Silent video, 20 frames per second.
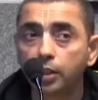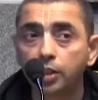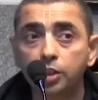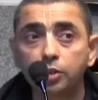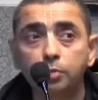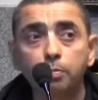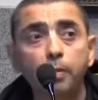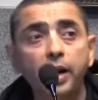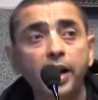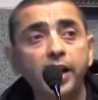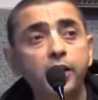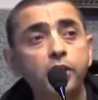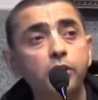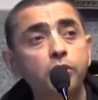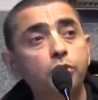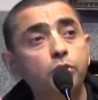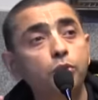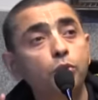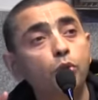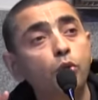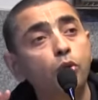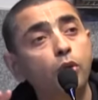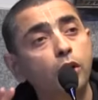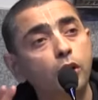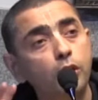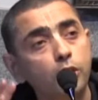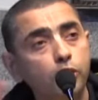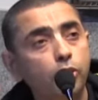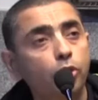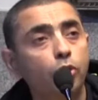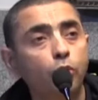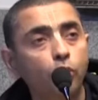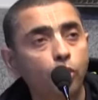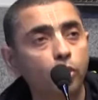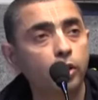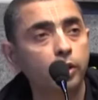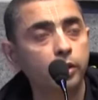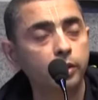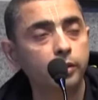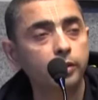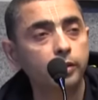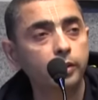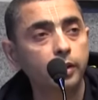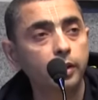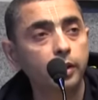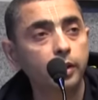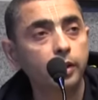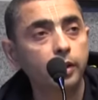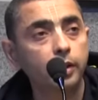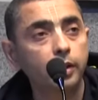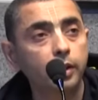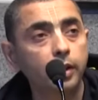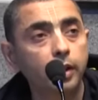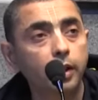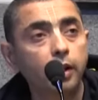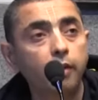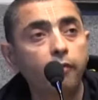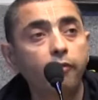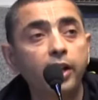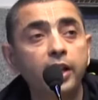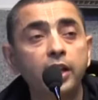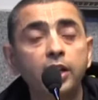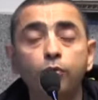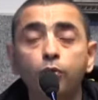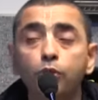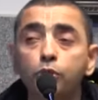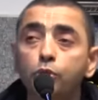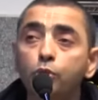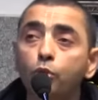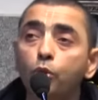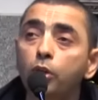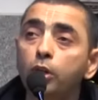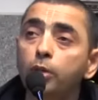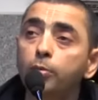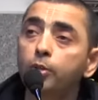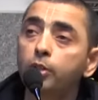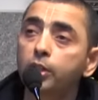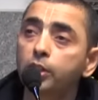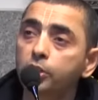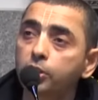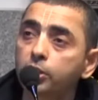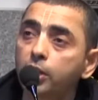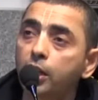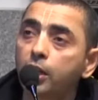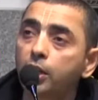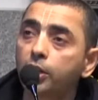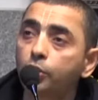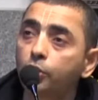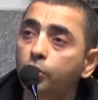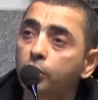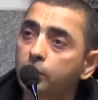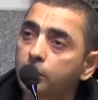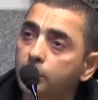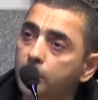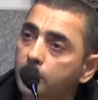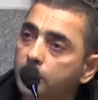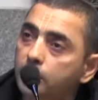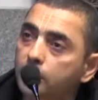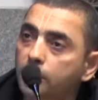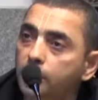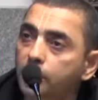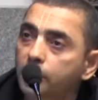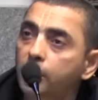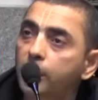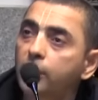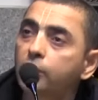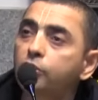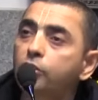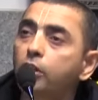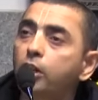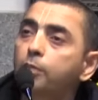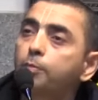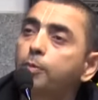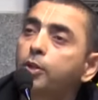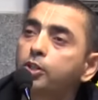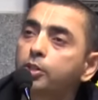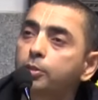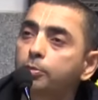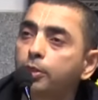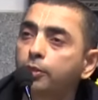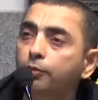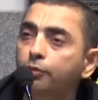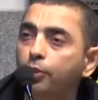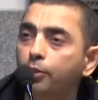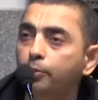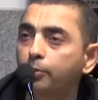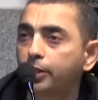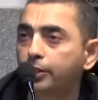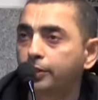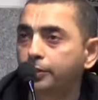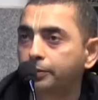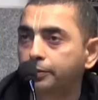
his mind so controlled, when he was told about Ashtanga Yoga, he says, Krishna, it's not possible for me.